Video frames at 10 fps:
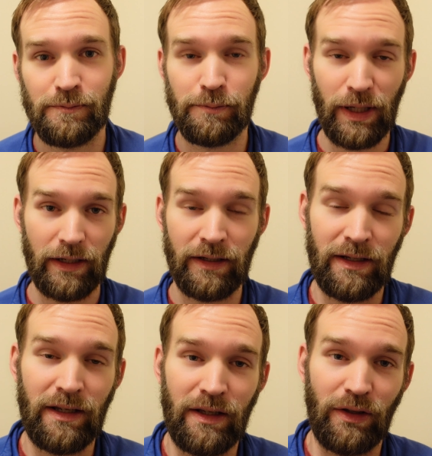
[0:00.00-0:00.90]
But
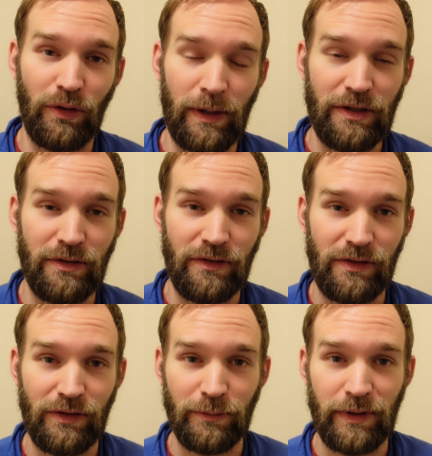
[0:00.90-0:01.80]
the question
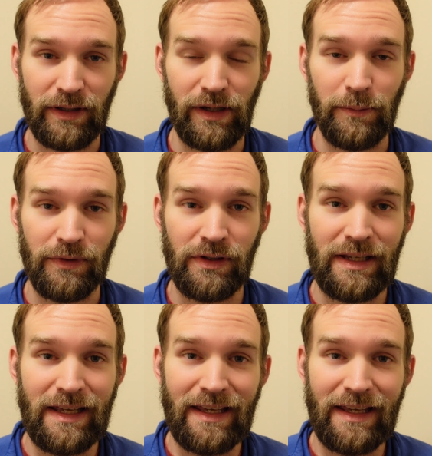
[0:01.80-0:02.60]
still becomes,